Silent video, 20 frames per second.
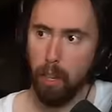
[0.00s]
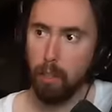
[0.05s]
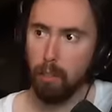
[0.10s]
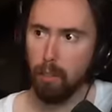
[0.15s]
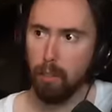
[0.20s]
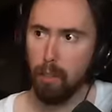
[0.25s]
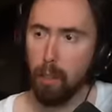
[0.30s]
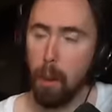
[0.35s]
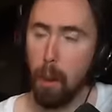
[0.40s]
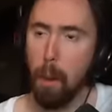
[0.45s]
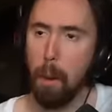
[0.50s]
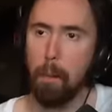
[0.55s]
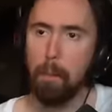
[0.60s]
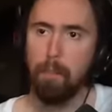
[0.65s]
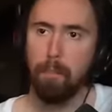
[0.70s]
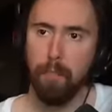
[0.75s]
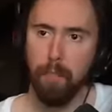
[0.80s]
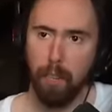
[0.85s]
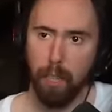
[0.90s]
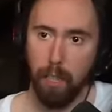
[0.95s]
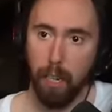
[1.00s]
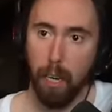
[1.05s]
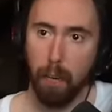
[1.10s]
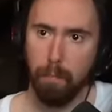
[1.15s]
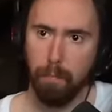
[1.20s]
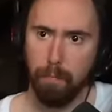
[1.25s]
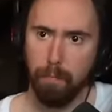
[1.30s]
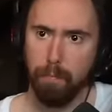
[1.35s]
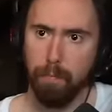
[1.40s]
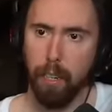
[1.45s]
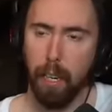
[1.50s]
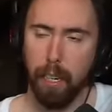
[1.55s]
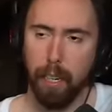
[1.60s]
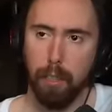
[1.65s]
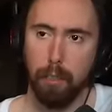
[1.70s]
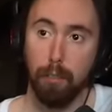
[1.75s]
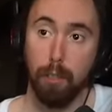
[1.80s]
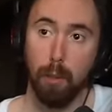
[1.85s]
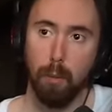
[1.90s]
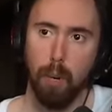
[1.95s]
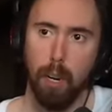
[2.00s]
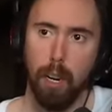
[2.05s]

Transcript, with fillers: this. Yep, I can see